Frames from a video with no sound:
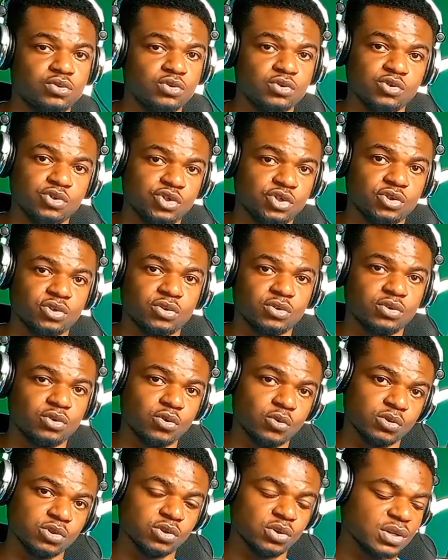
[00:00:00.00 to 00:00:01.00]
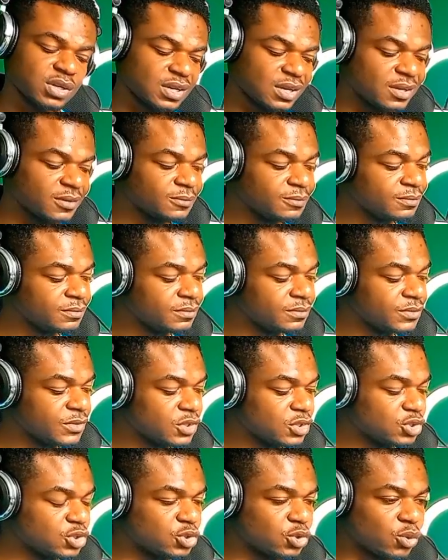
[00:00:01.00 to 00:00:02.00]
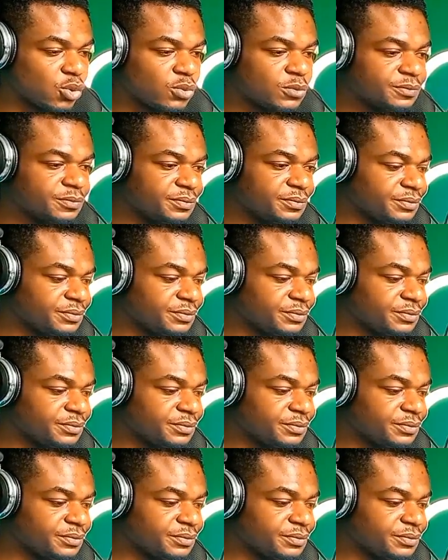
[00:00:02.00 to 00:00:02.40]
use your notes. Okay. So,